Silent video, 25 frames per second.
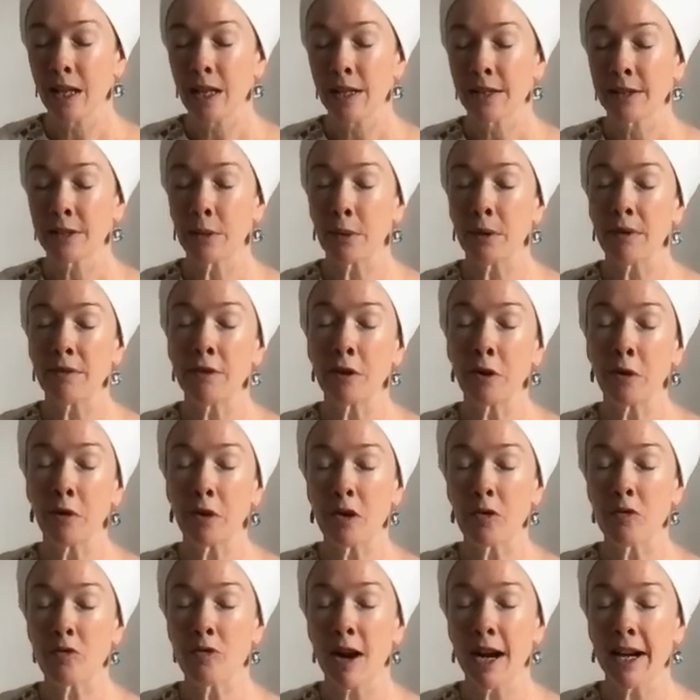So if you're
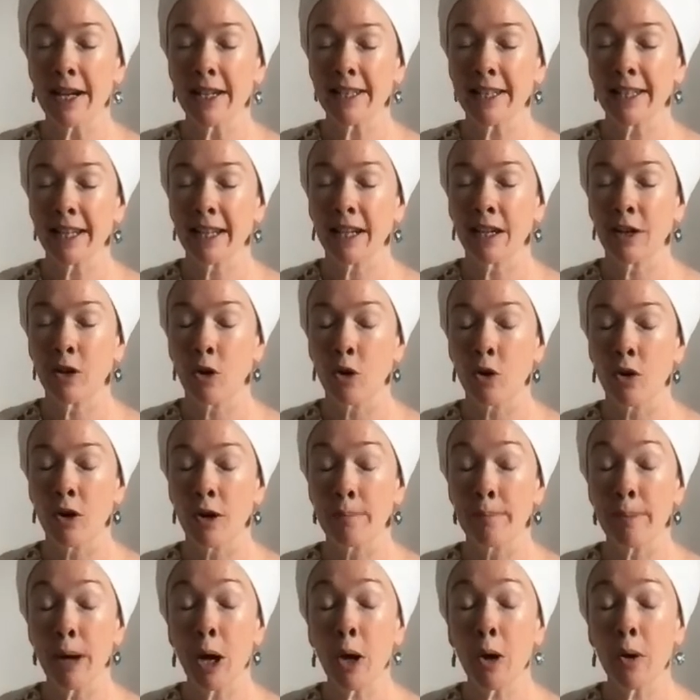a writer or
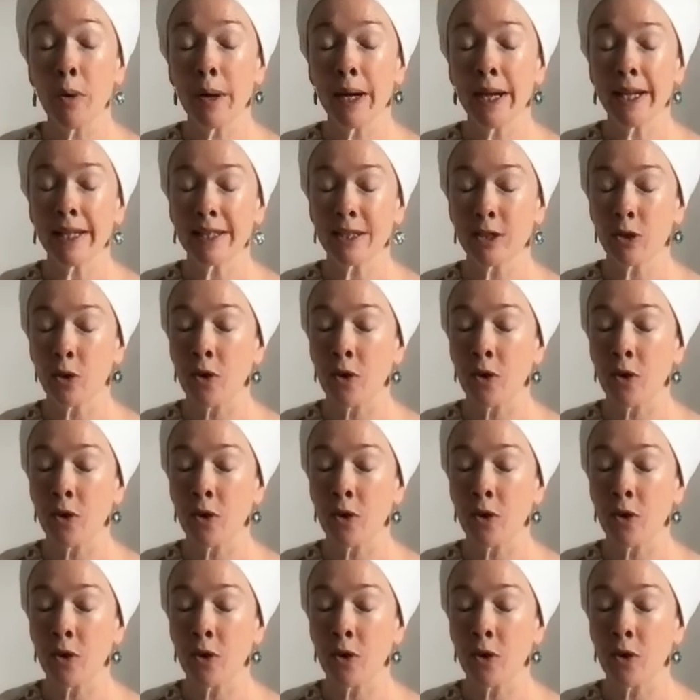a poet